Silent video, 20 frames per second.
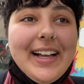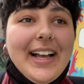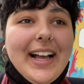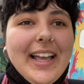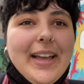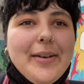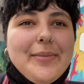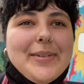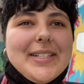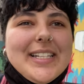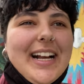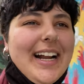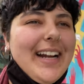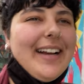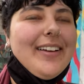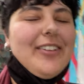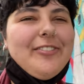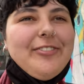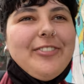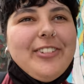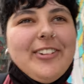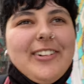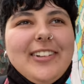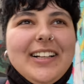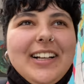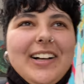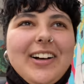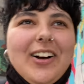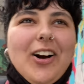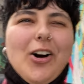It was kind of
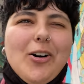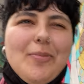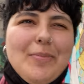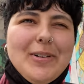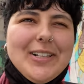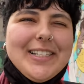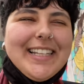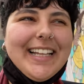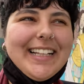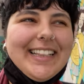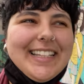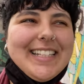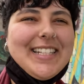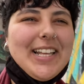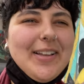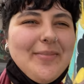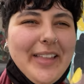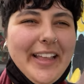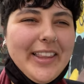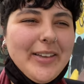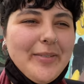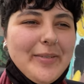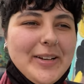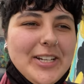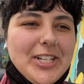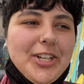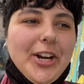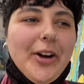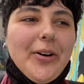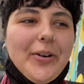almost like the same thing that we
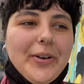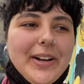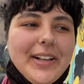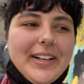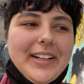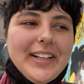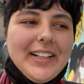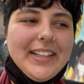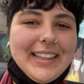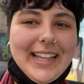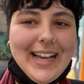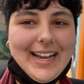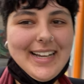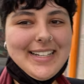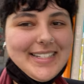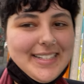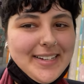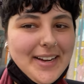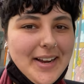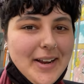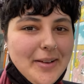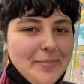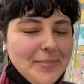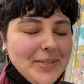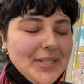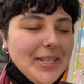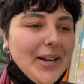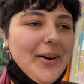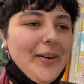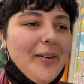showed last time,
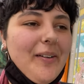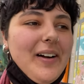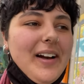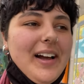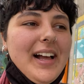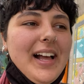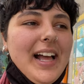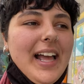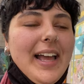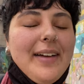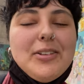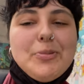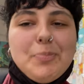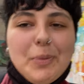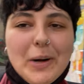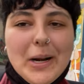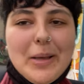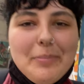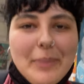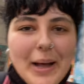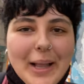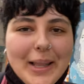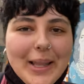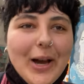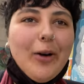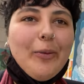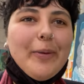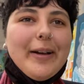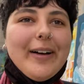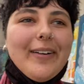so it was pretty
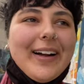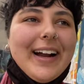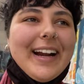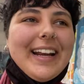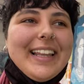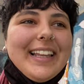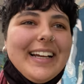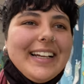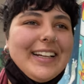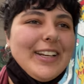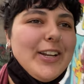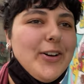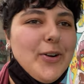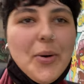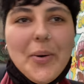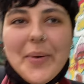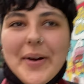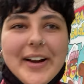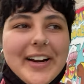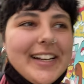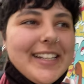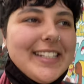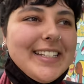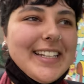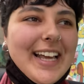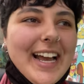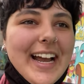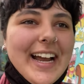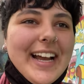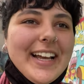mellow. We all kind of like knew what we were gonna
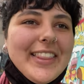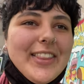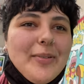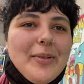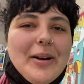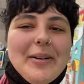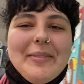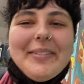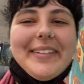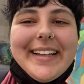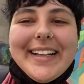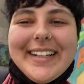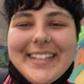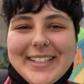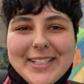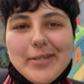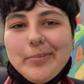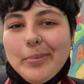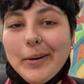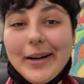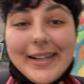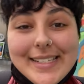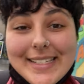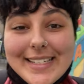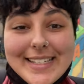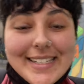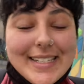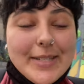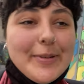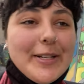say, and there weren't really any
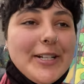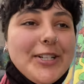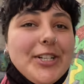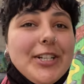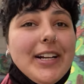surprises, which